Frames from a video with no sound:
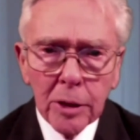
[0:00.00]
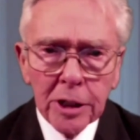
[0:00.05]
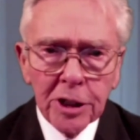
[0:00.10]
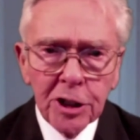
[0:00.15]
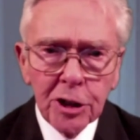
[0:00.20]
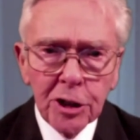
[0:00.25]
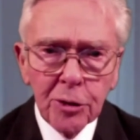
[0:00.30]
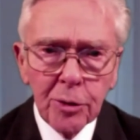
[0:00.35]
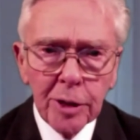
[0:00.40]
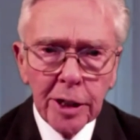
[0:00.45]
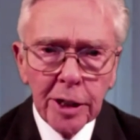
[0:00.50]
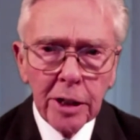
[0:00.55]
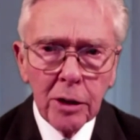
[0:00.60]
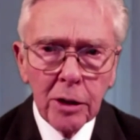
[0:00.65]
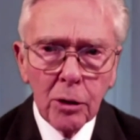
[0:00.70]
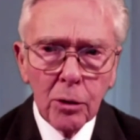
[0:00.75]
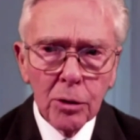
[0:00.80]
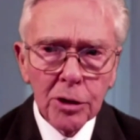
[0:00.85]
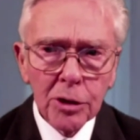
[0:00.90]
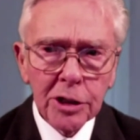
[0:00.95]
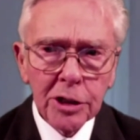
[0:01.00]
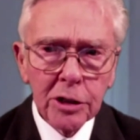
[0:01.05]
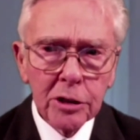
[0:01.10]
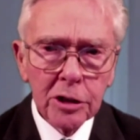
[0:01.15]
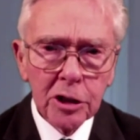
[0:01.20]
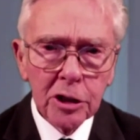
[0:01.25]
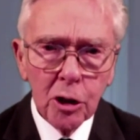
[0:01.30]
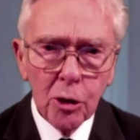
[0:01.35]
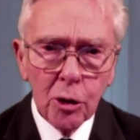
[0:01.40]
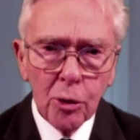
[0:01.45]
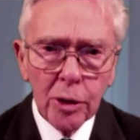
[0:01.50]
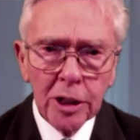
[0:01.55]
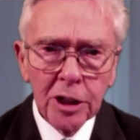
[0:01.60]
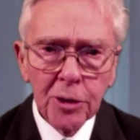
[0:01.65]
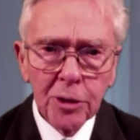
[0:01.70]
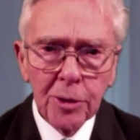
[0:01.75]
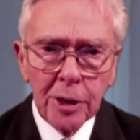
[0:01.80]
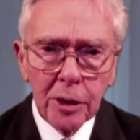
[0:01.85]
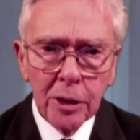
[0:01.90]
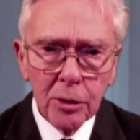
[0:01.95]
to
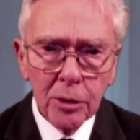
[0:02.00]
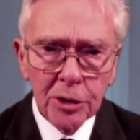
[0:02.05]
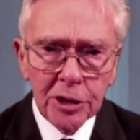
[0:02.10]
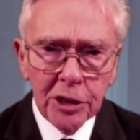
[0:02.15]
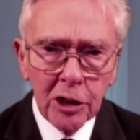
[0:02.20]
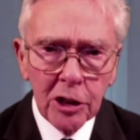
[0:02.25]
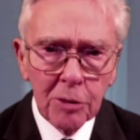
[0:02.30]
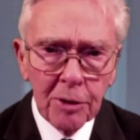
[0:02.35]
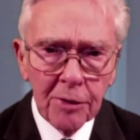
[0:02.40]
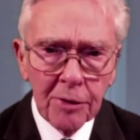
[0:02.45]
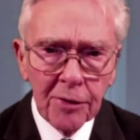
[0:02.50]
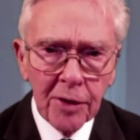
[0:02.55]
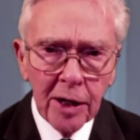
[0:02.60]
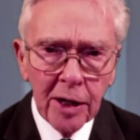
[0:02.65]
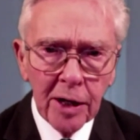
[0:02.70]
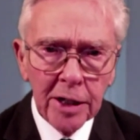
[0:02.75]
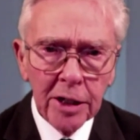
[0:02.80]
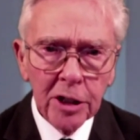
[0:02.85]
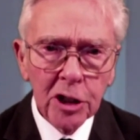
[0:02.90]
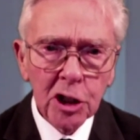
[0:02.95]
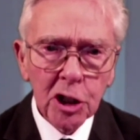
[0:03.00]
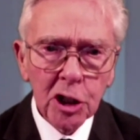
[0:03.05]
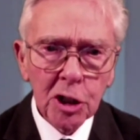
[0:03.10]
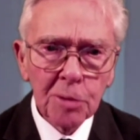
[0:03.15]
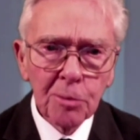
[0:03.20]
which we also provided